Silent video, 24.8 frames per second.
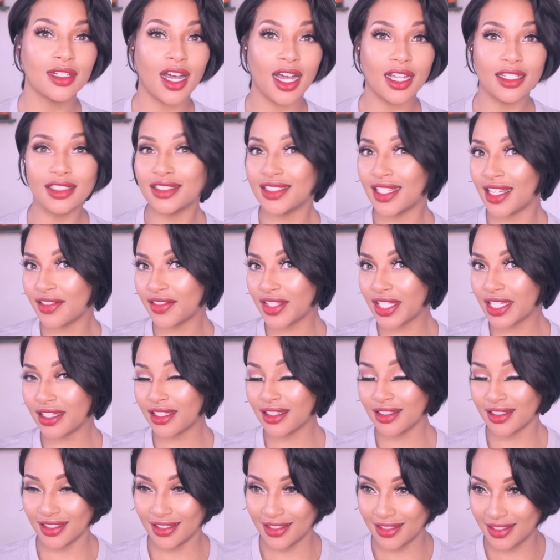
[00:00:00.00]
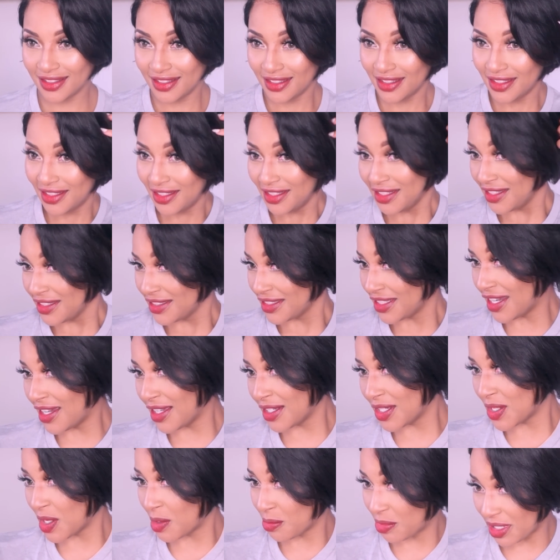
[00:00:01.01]
I love it.
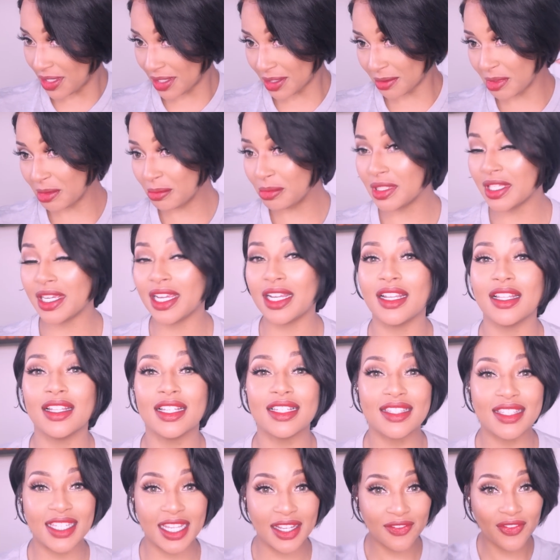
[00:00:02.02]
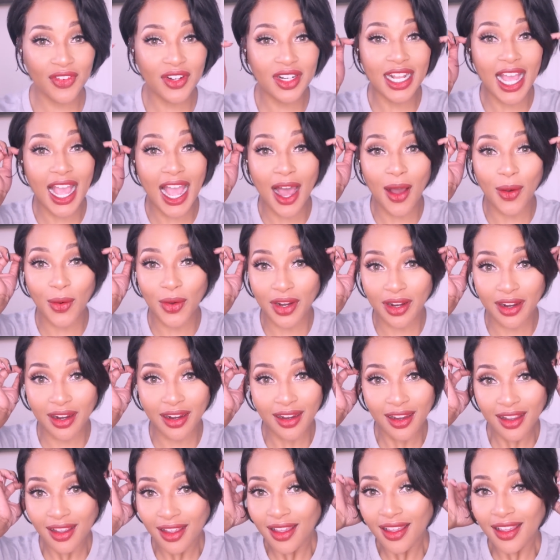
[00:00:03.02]
Y'all know I'm probably gonna be playing in this thing for an
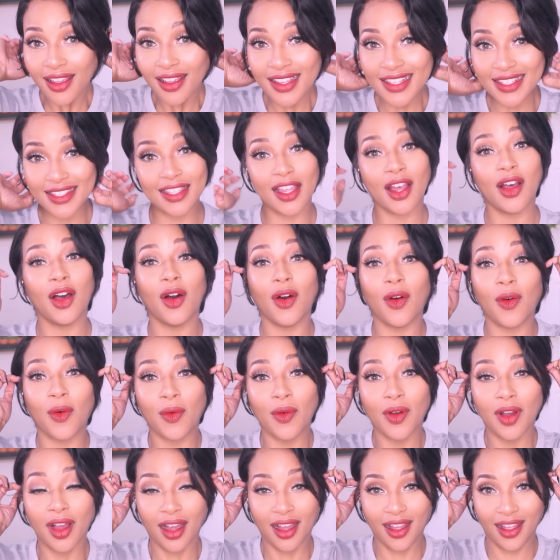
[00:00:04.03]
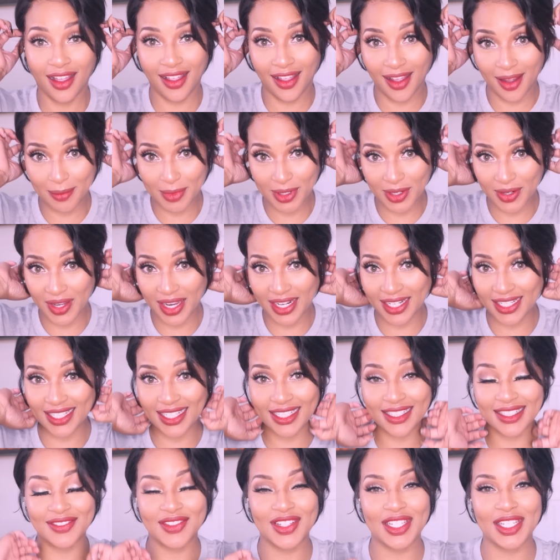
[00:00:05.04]
hour. So I'm gonna go ahead and
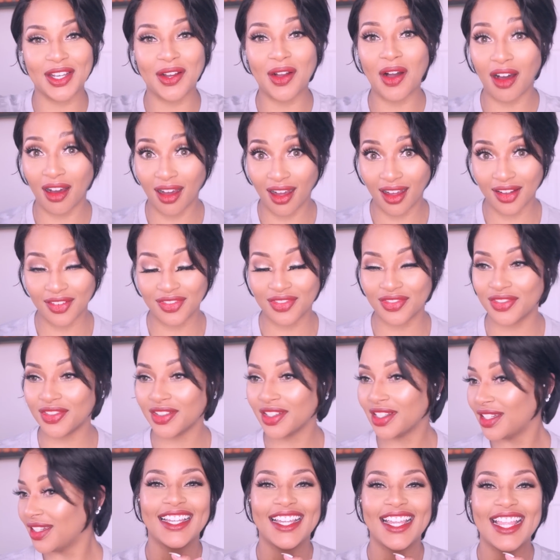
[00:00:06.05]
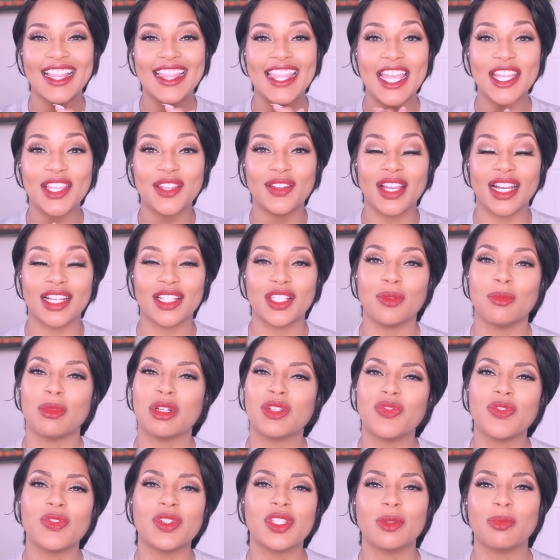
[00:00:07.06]
cut the video off. Thank you guys so
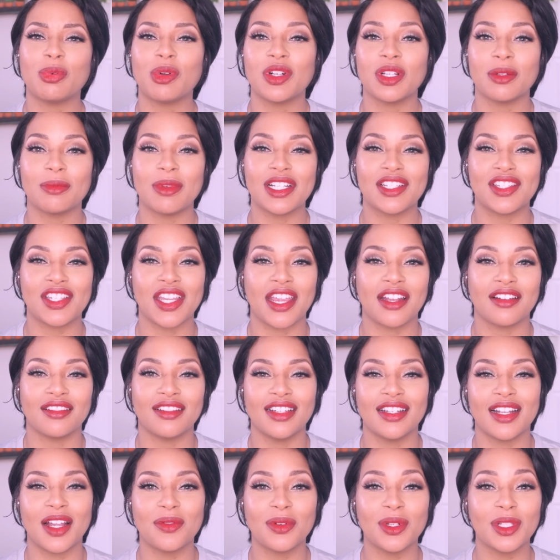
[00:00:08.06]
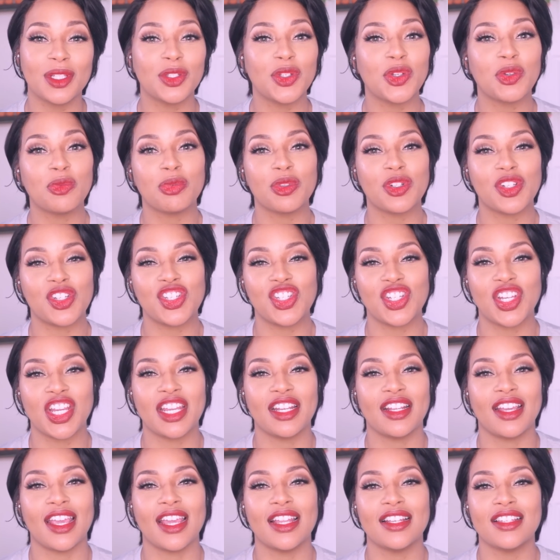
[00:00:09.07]
much for supporting my channel and I really do
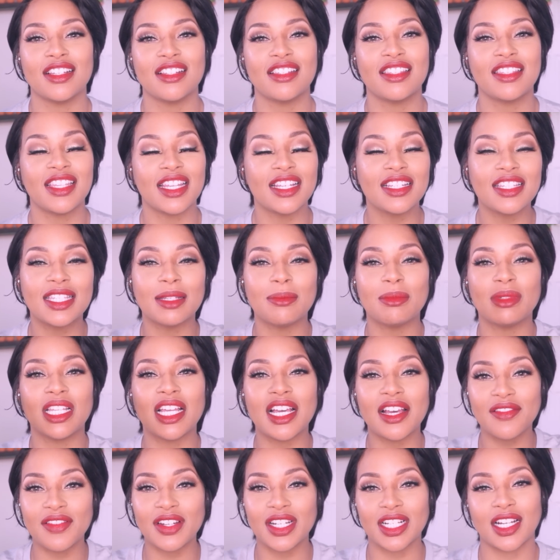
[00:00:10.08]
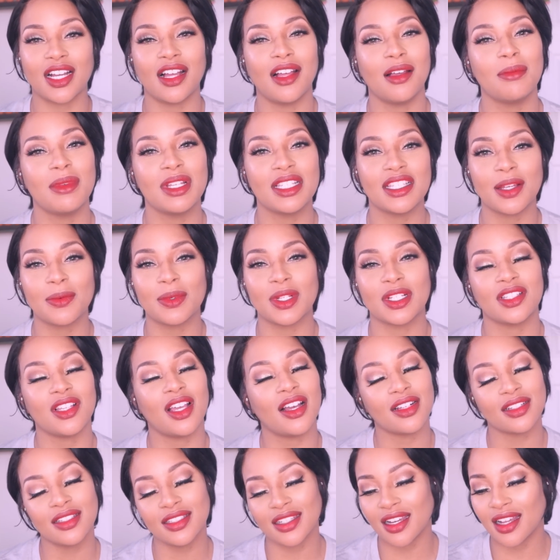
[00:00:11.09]
appreciate it. And just send some love in the comments. I'm gonna
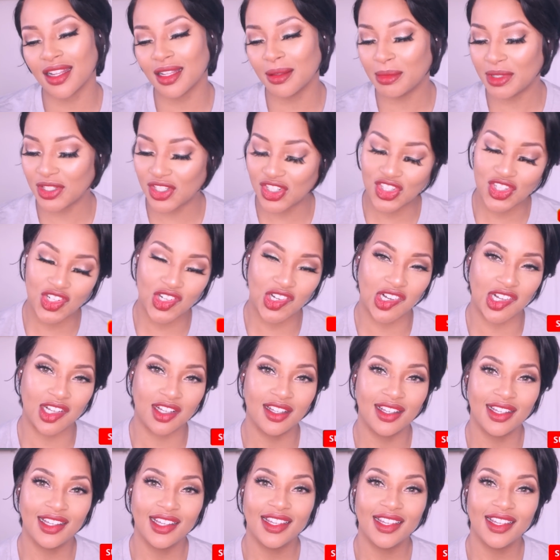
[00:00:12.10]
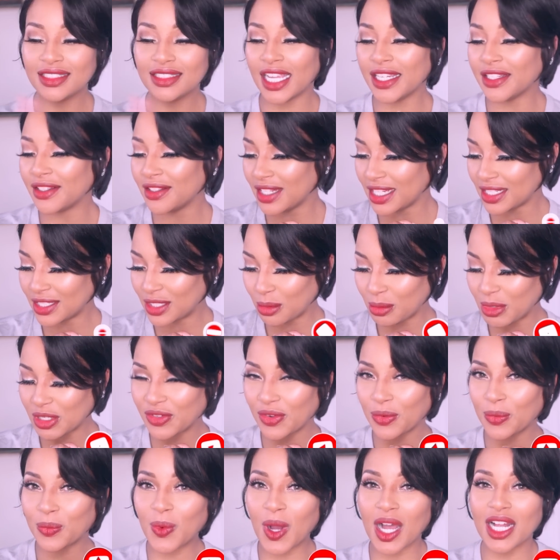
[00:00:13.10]
talk to y'all and miss y'all. Thank you guys so much
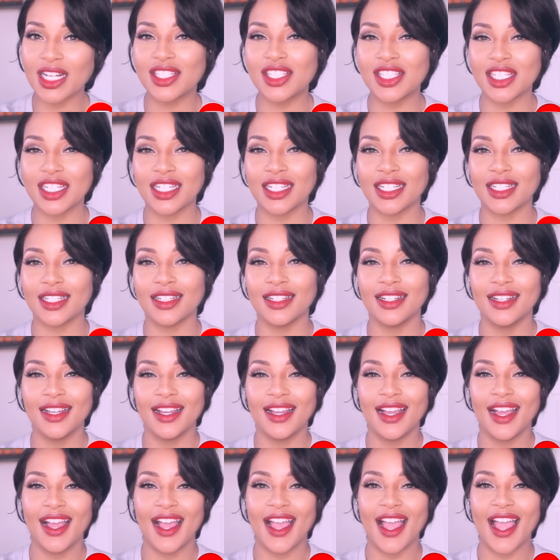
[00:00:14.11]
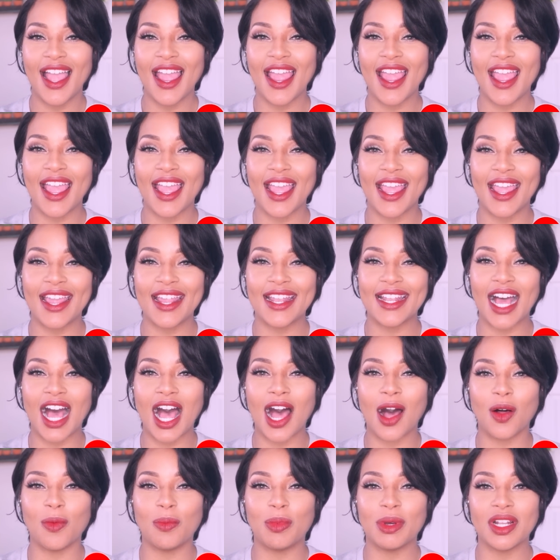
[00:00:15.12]
for watching. And
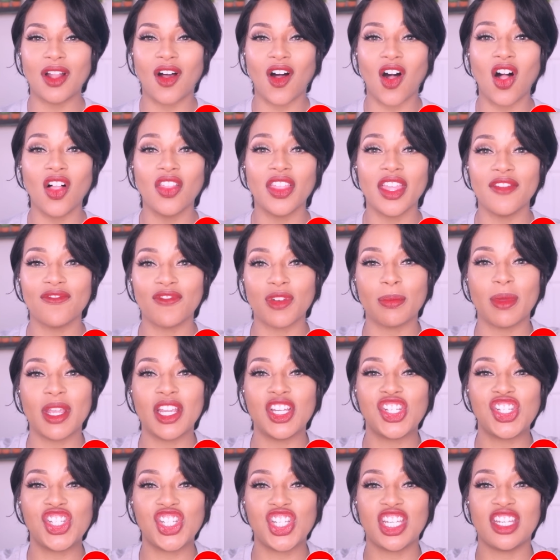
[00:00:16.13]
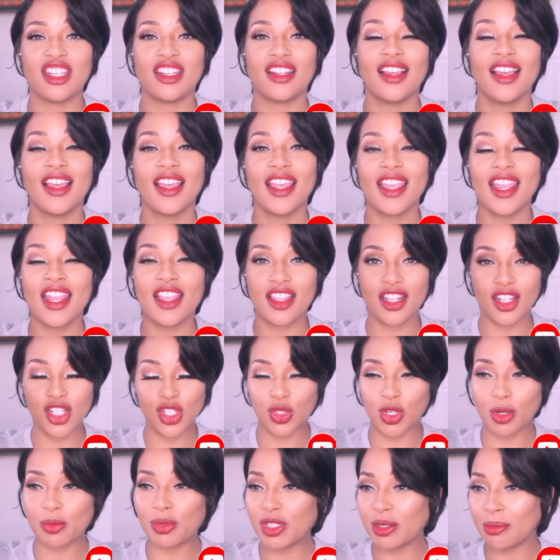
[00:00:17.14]
I'll put all the information in the
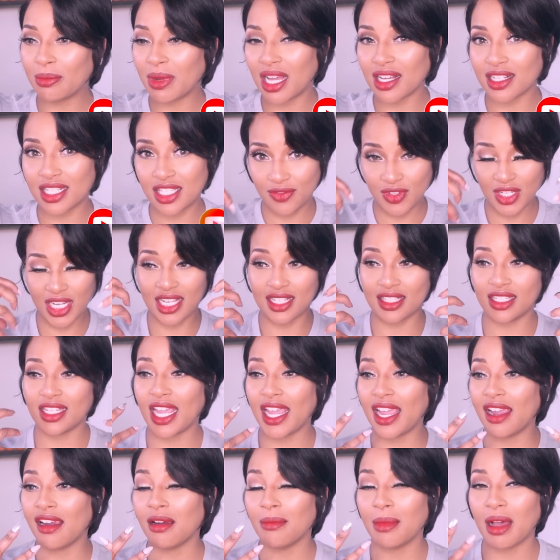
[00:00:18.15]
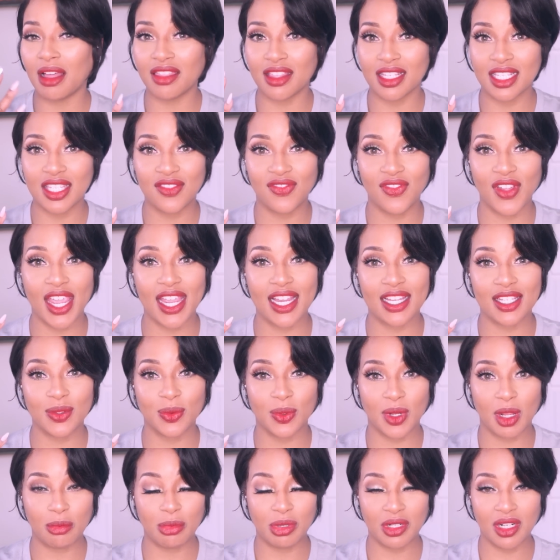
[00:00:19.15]
description box if you guys care about this face,
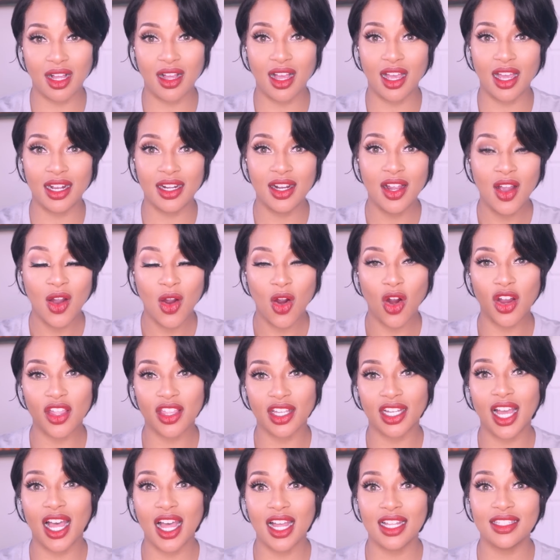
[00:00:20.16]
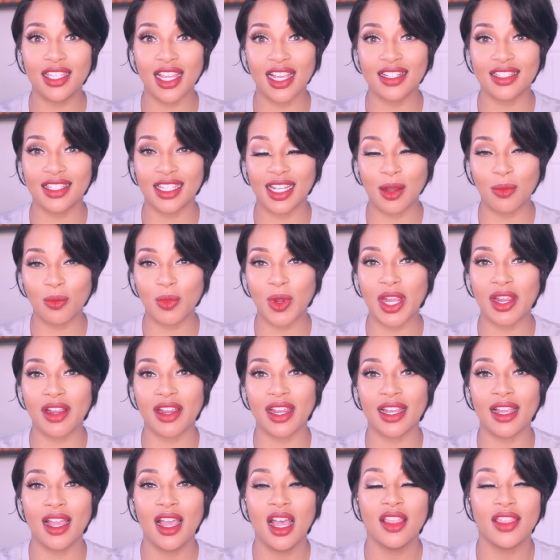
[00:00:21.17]
what I put on, or the contacts that I'm
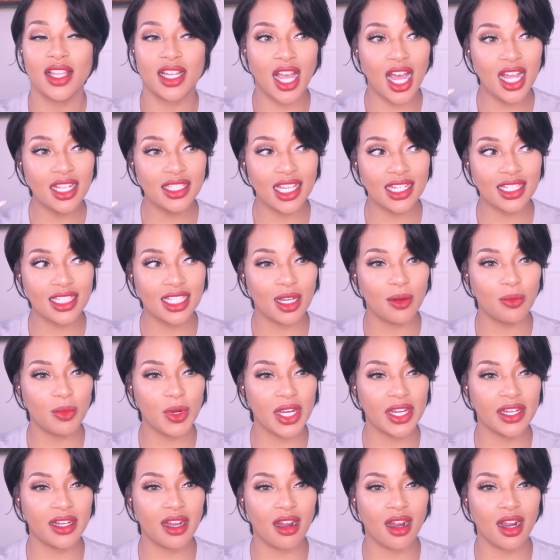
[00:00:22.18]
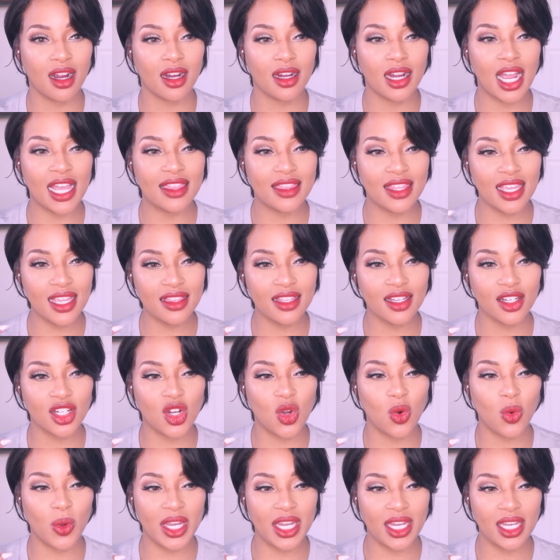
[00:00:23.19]
wearing. The contacts that I'm wearing are, I think they're
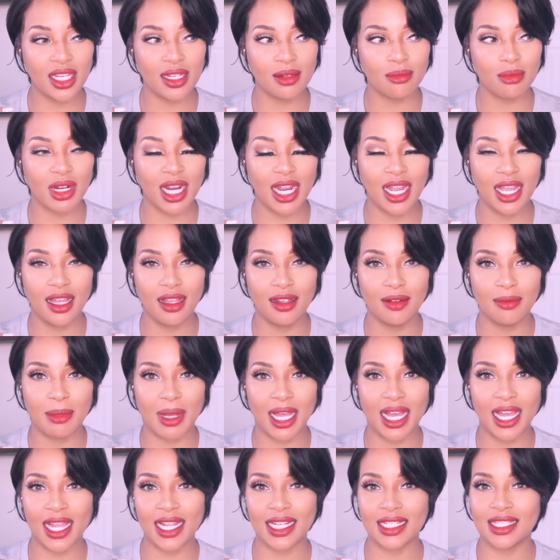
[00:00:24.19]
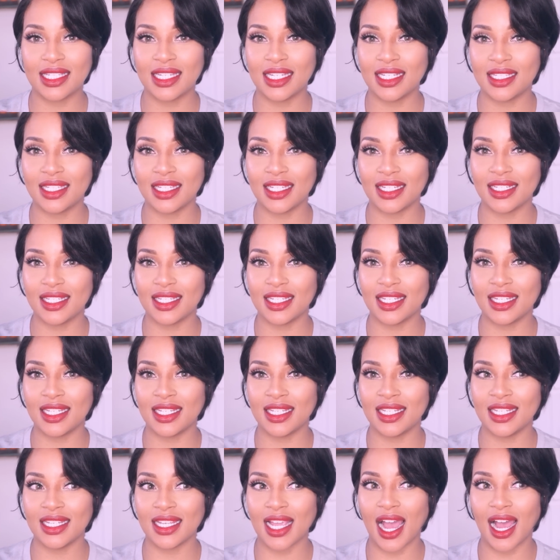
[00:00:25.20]
Queen Brown by
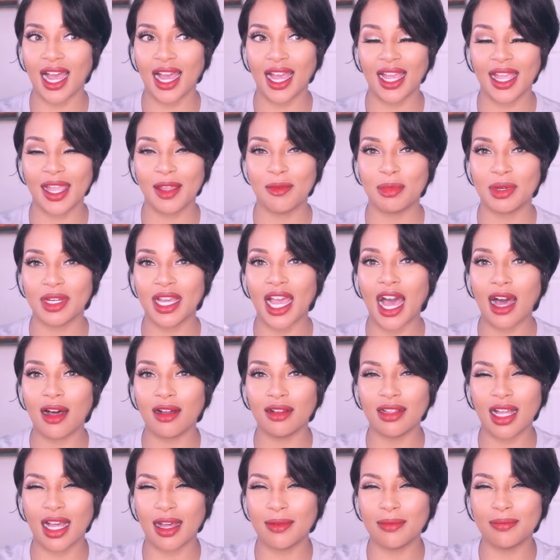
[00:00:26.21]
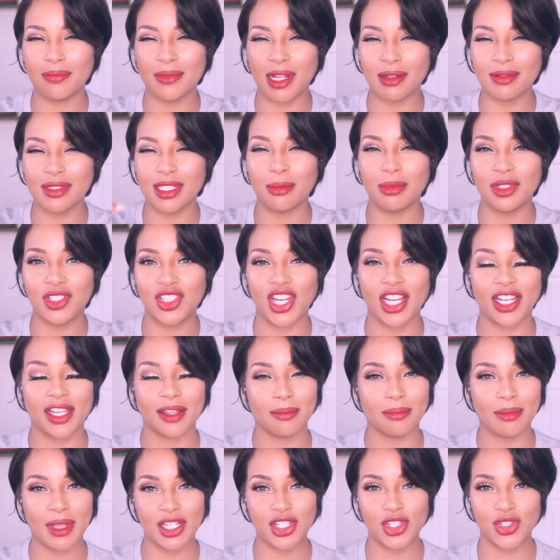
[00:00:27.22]
TTD Eye, but I'll double check
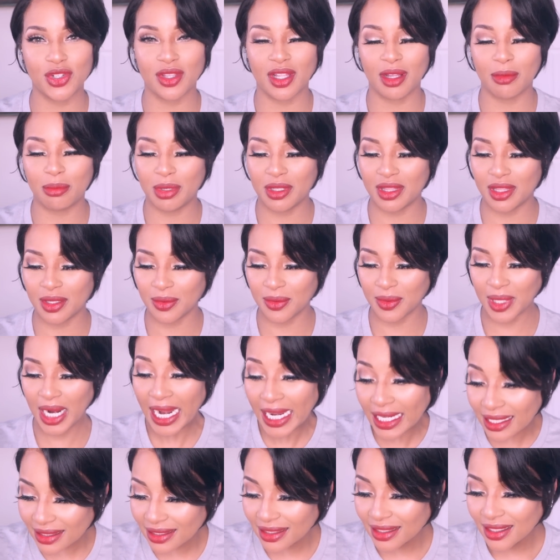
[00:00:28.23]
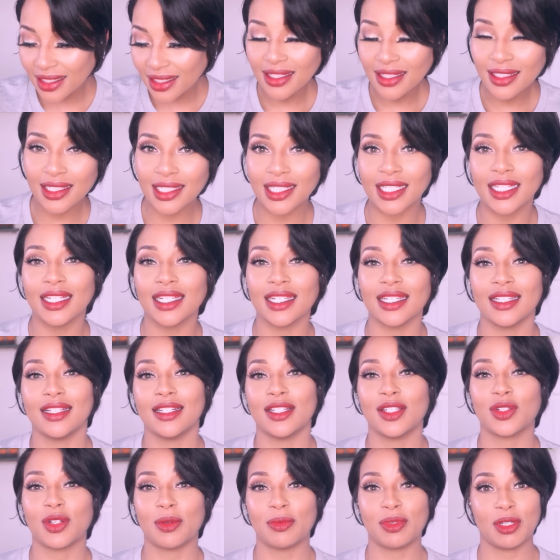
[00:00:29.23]
and make sure that I put the right link in the
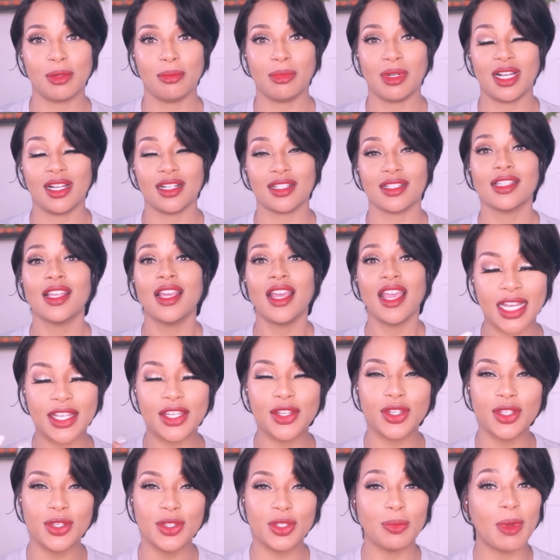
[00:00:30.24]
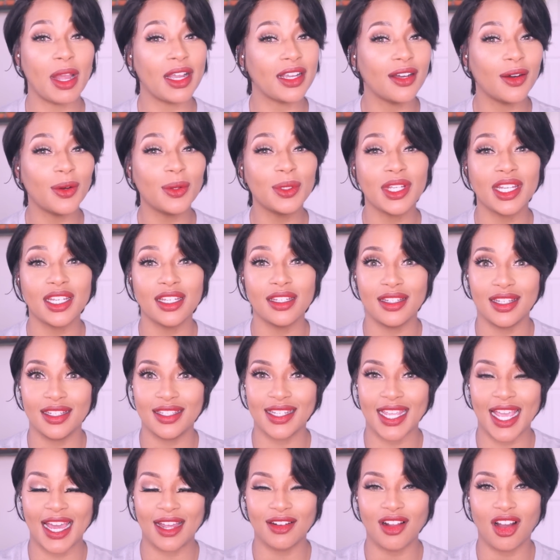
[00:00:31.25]
description box, and you can use my code to get a
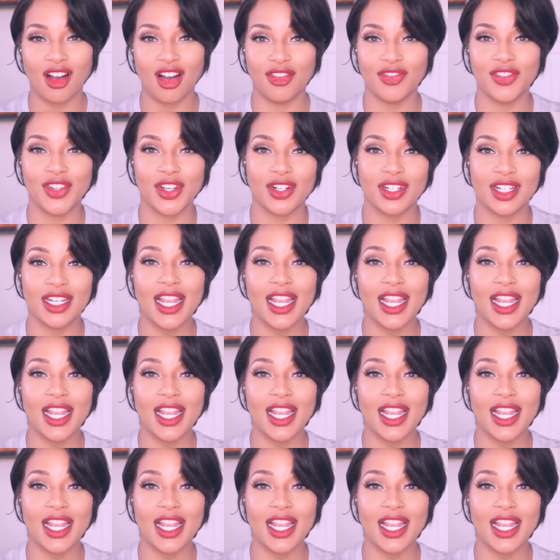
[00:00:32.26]
discount off your